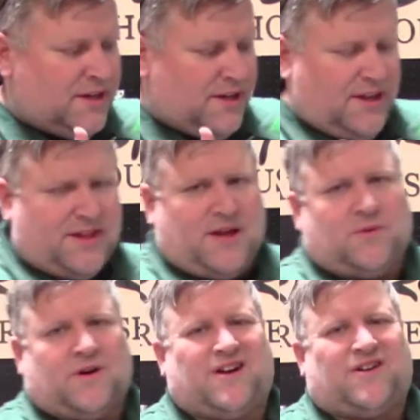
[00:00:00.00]
They
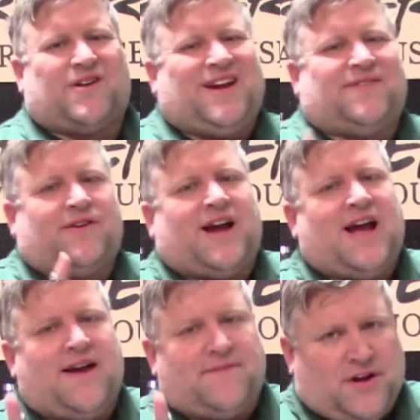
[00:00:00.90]
work great for
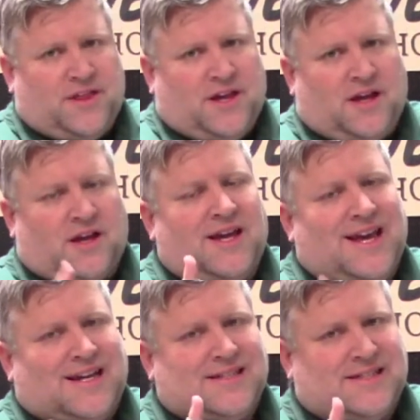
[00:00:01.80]
everything
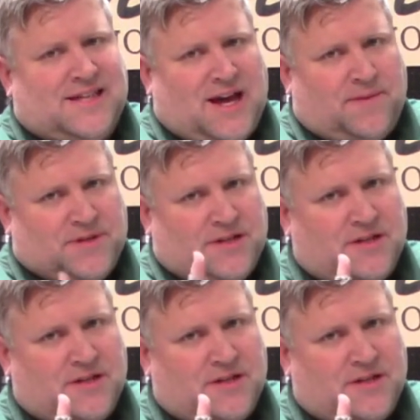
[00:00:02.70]
except